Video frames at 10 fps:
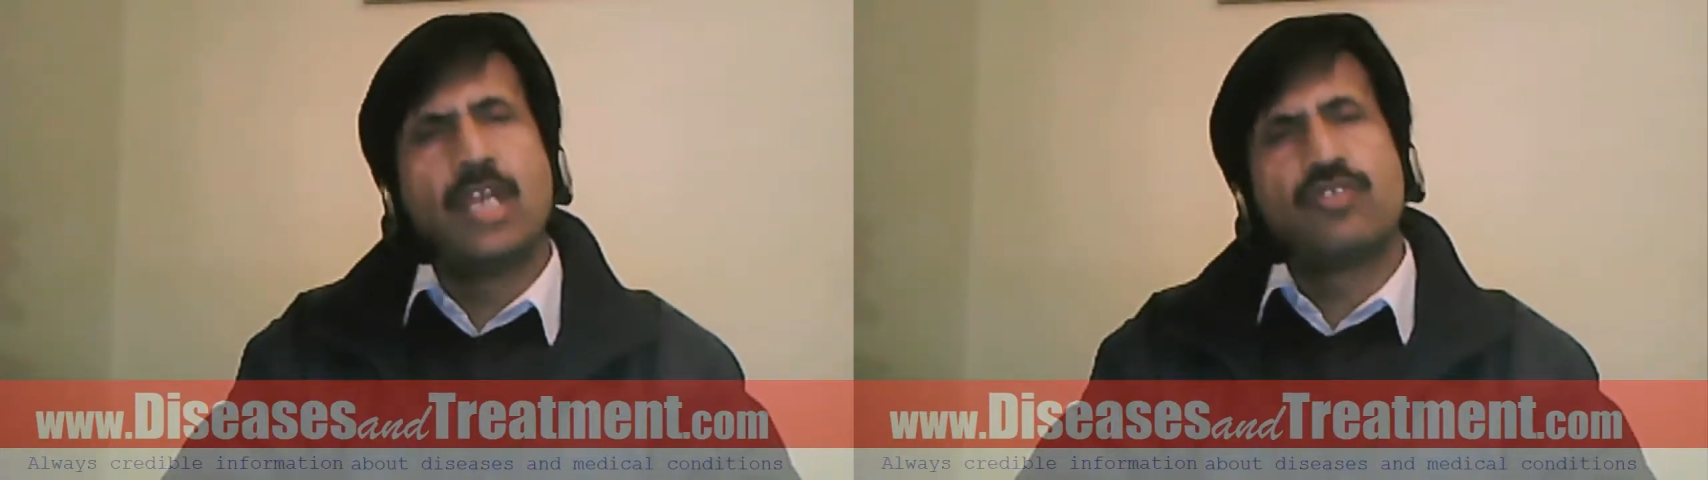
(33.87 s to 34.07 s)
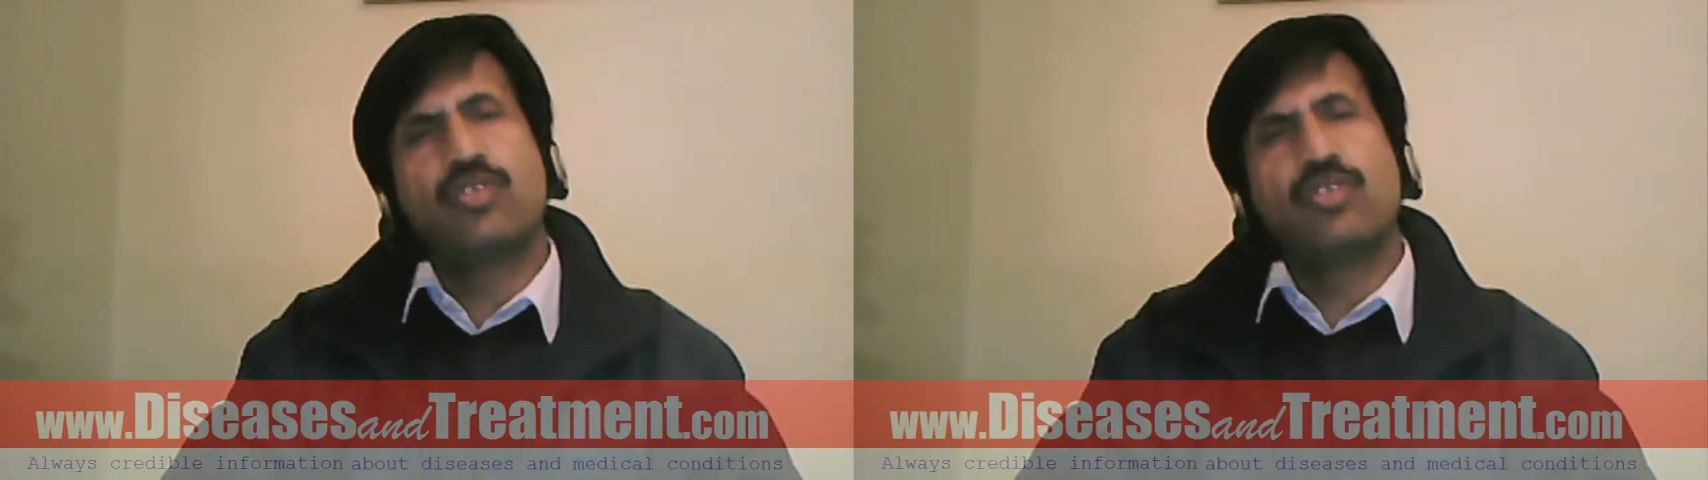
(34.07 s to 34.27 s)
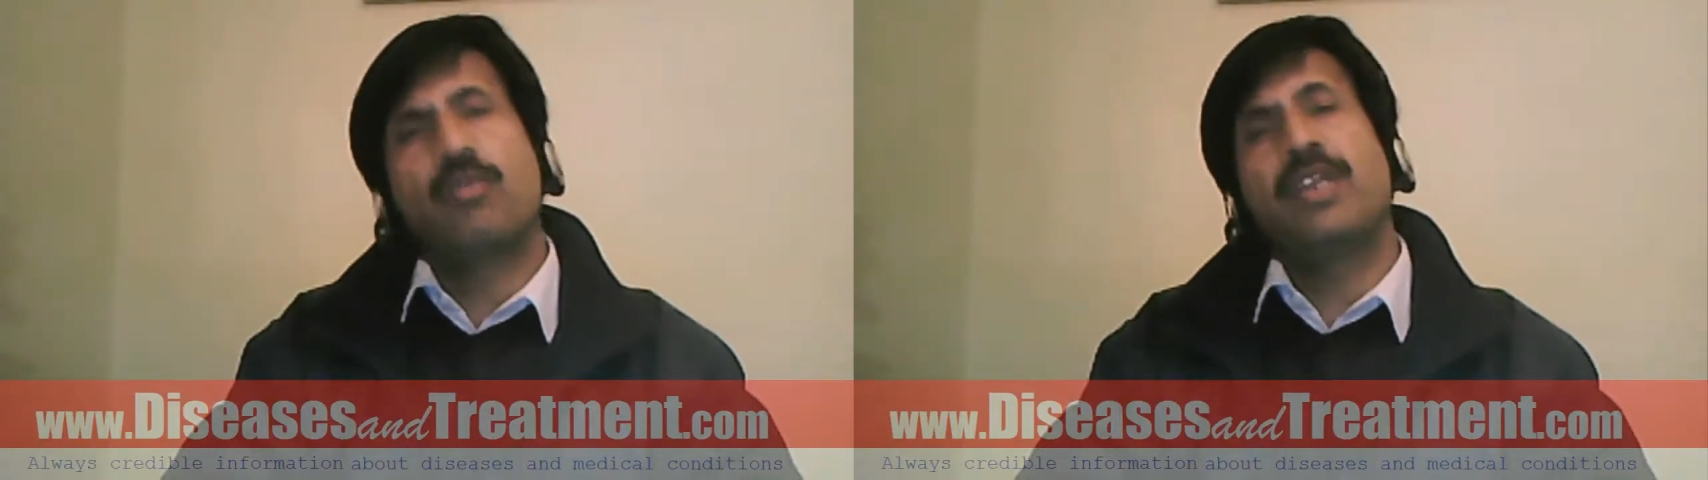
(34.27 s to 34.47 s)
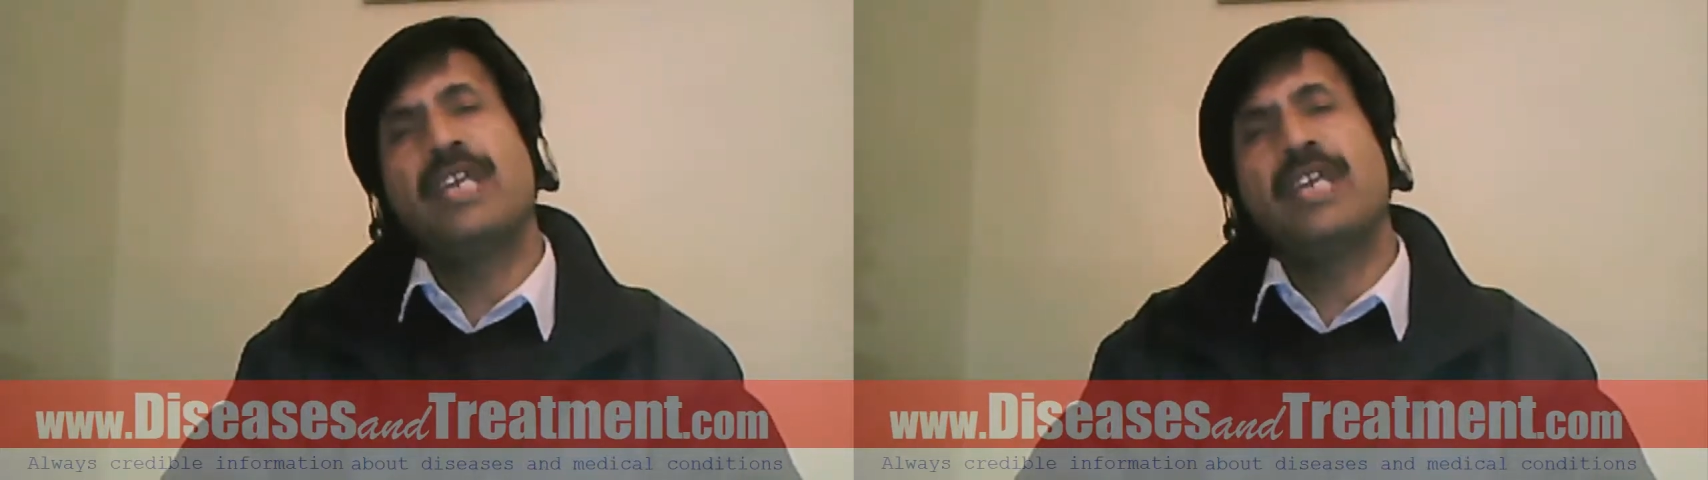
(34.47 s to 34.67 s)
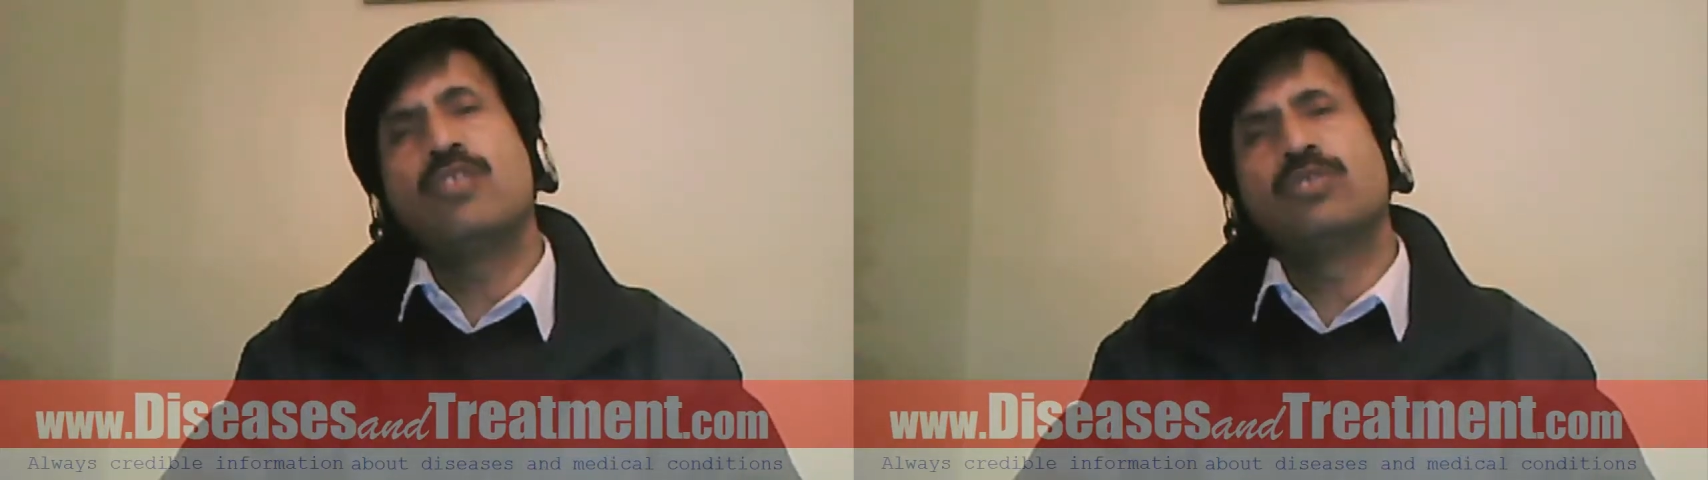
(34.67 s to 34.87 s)
so your body
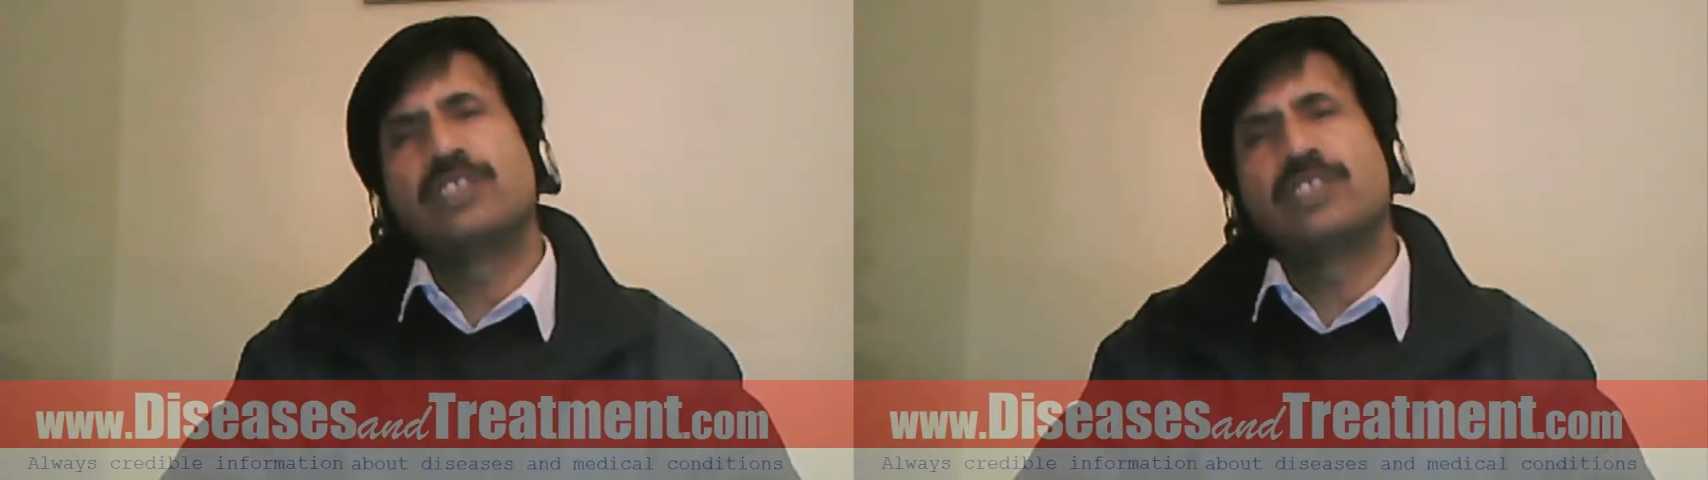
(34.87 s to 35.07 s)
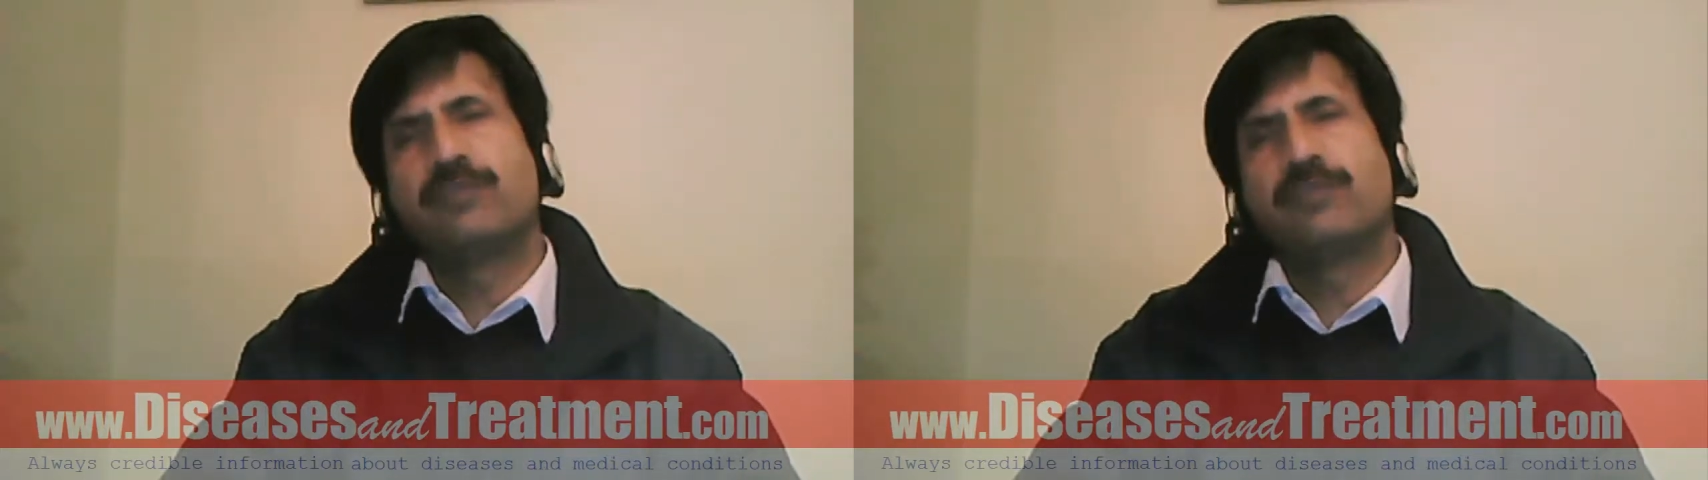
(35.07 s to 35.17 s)
can use this